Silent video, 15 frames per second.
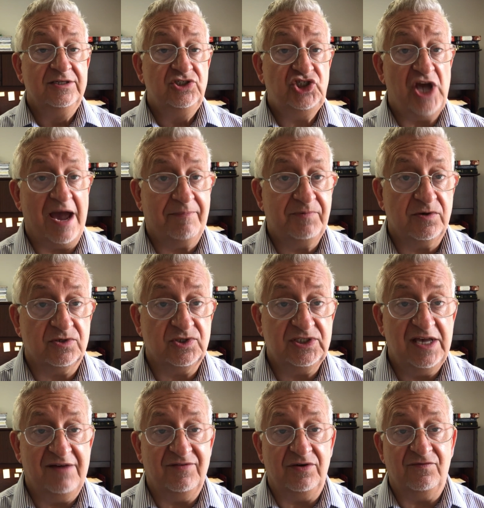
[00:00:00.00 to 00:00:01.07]
chapter
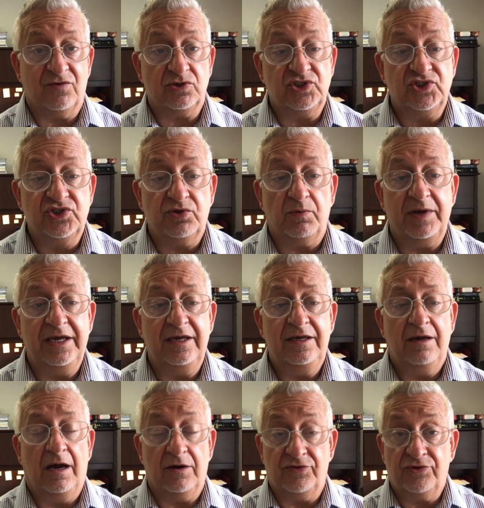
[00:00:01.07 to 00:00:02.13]
7, verses
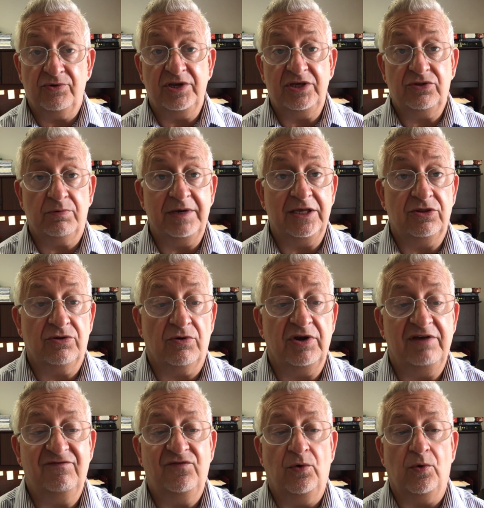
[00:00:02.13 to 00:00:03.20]
33 and
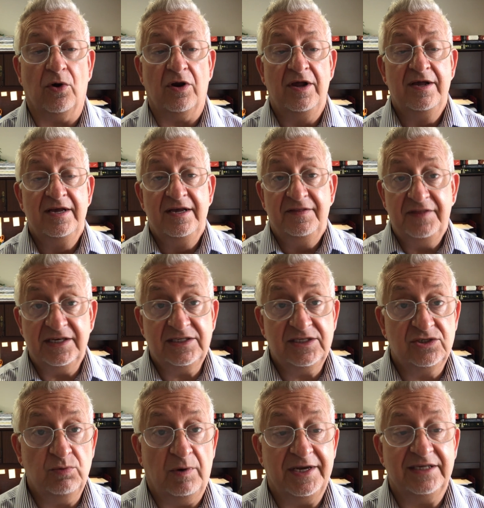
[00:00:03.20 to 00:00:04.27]
34. This
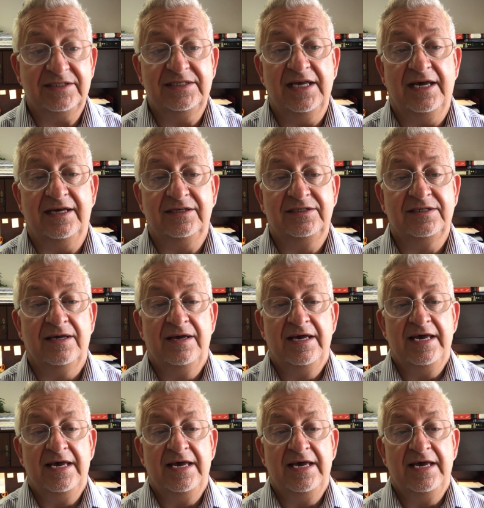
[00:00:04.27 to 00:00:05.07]
is what it says.